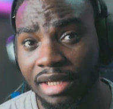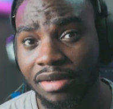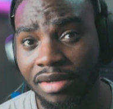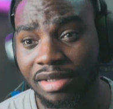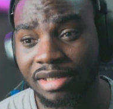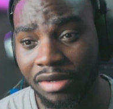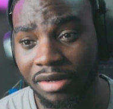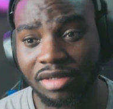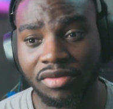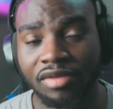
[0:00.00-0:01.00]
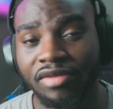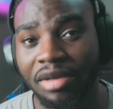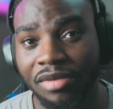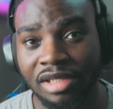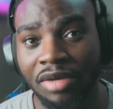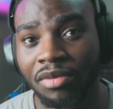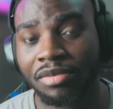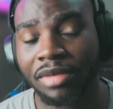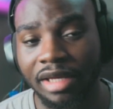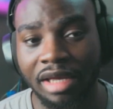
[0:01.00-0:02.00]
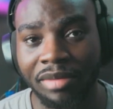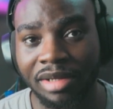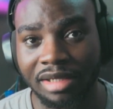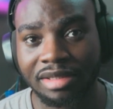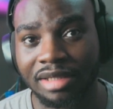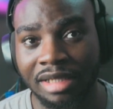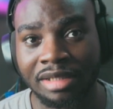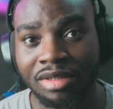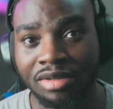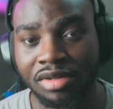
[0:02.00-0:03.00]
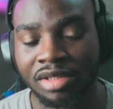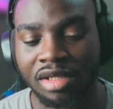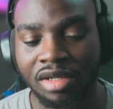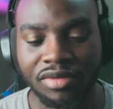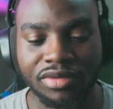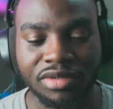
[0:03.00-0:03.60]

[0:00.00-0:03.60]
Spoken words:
because I could have qualified because I won my game and I didn't consider a lot of goals.